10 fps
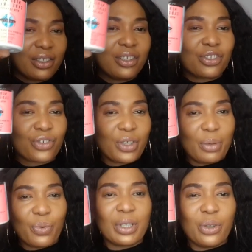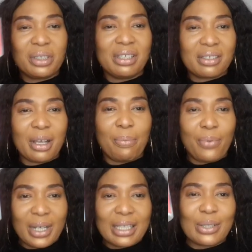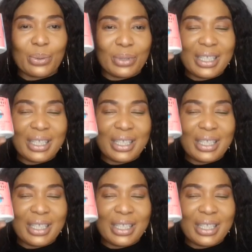this cream will not disappoint you.